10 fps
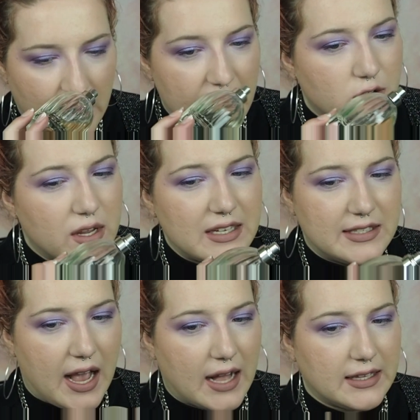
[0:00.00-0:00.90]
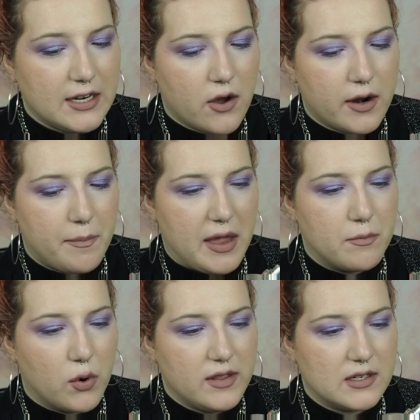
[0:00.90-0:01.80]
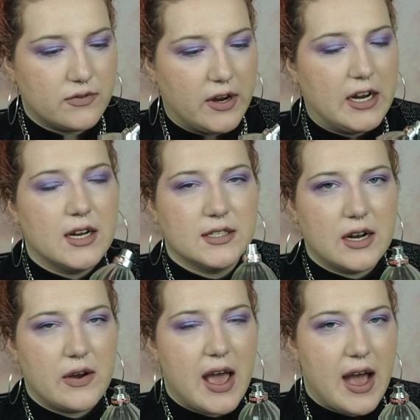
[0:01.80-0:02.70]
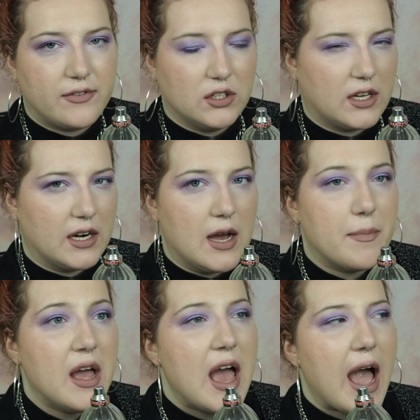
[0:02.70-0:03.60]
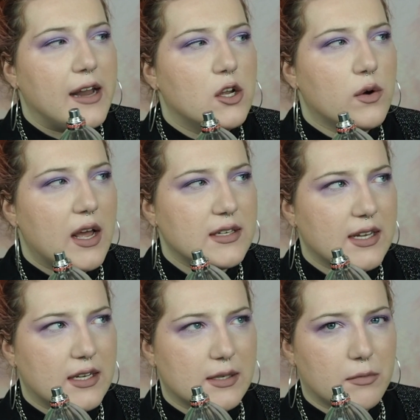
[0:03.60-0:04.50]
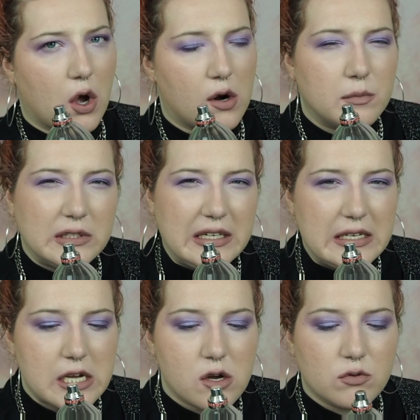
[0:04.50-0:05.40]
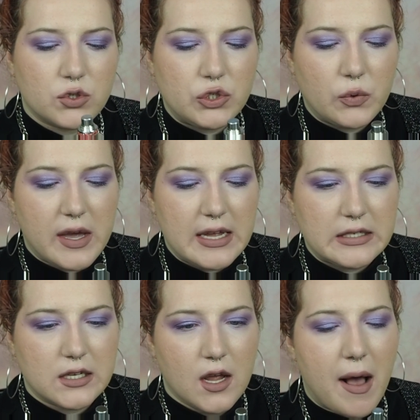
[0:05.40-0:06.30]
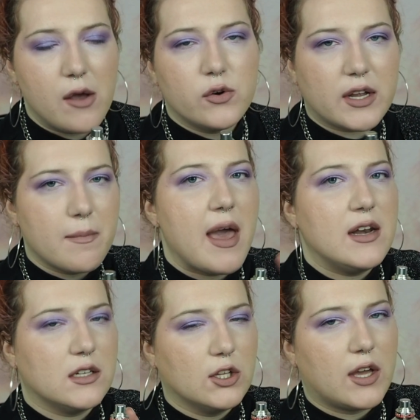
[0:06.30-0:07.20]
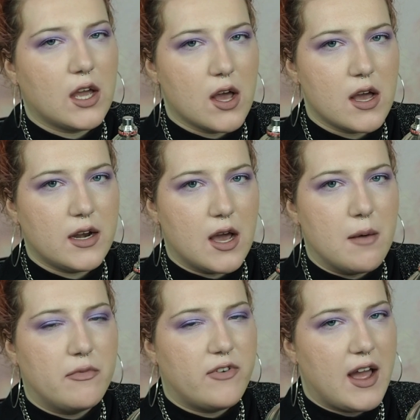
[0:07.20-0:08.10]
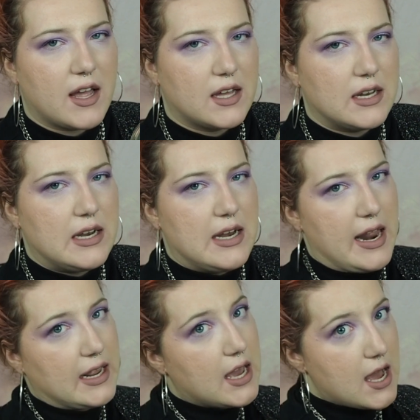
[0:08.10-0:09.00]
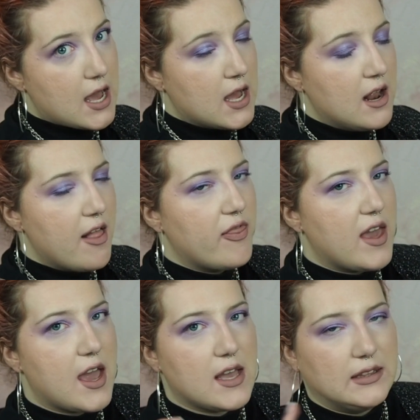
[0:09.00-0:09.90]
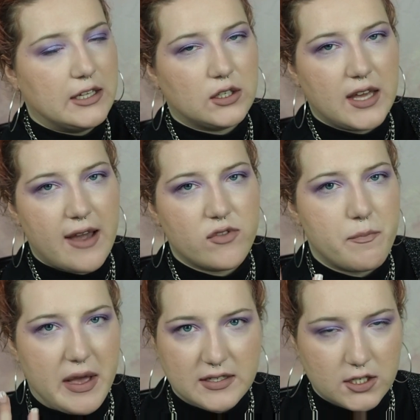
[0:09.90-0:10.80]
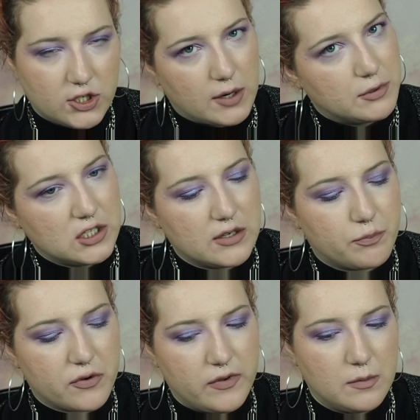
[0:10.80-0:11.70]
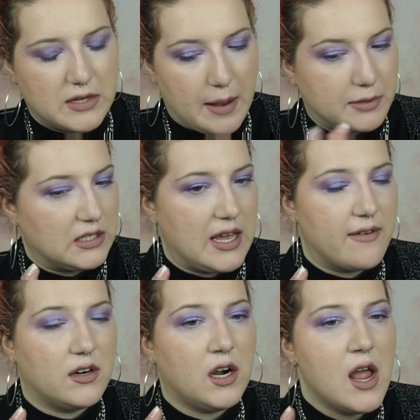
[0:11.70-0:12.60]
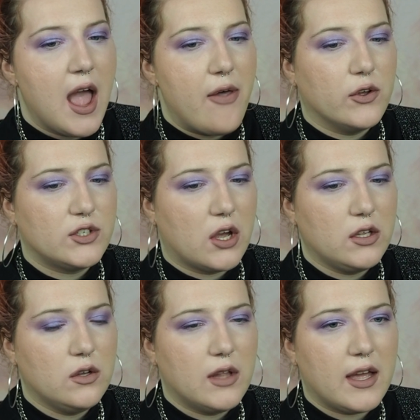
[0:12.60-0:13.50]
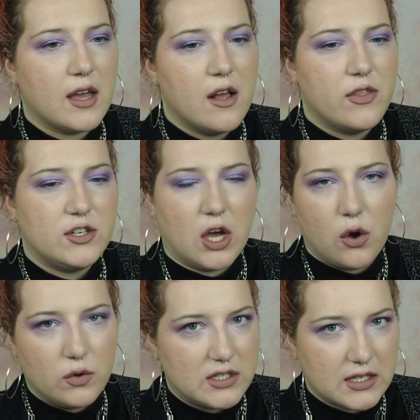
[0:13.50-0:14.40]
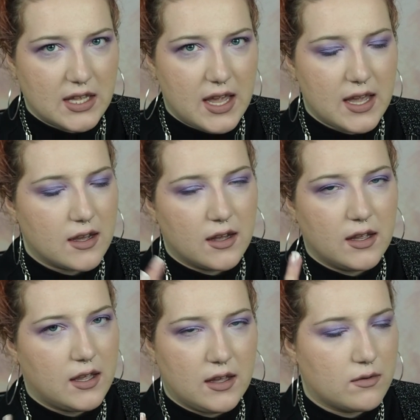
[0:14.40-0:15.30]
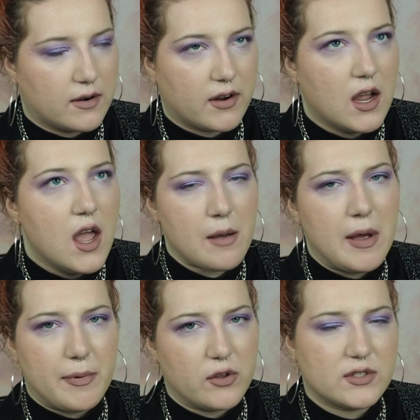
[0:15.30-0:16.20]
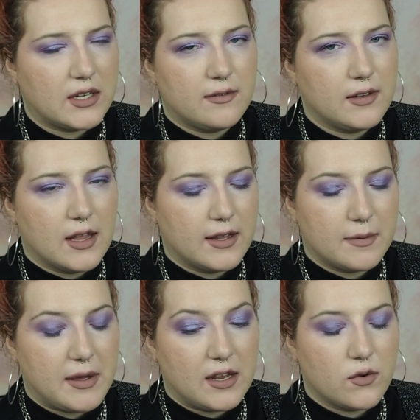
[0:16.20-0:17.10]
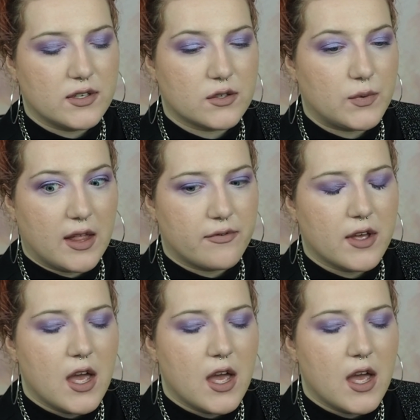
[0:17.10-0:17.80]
I don't exactly know how to pinpoint this fragrance, and I'd have to look it up. I know it has like some caramely tones to it. I would recommend looking on Fragnetica. They literally have the best descriptions of perfumes absolutely ever, and they'll tell you like the tones that they whatever. My brother's like yelling and making noises, we love.